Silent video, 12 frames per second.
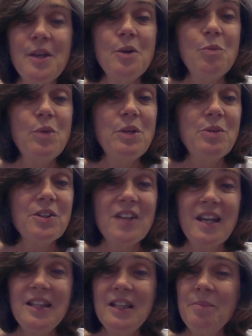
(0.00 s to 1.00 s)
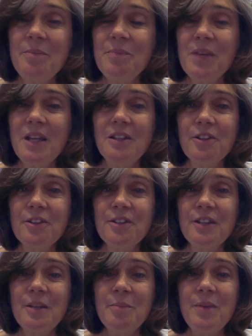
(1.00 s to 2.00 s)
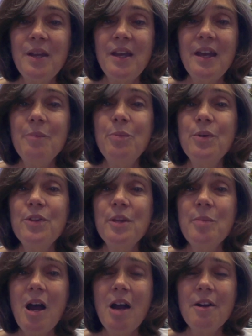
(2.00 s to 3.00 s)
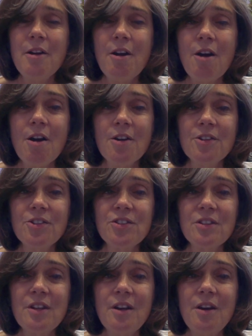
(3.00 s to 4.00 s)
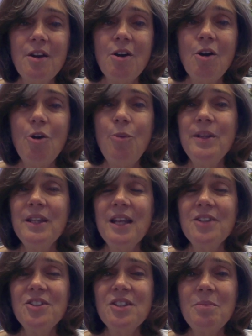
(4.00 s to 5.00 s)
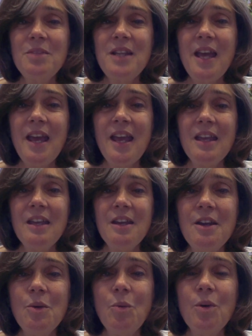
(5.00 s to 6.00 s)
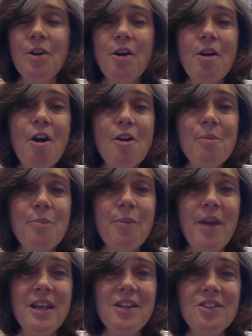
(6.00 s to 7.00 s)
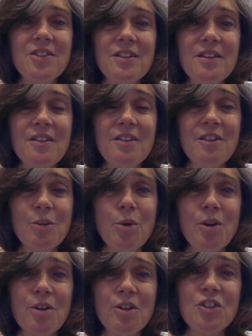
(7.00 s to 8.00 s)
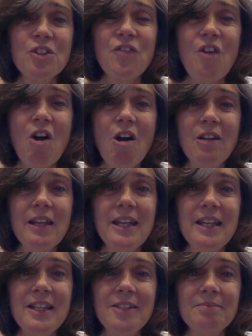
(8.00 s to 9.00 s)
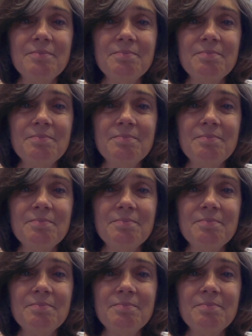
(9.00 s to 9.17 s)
We recite them and learn them and put them on our hearts, hoping that someday, when our heart breaks, the words fall in."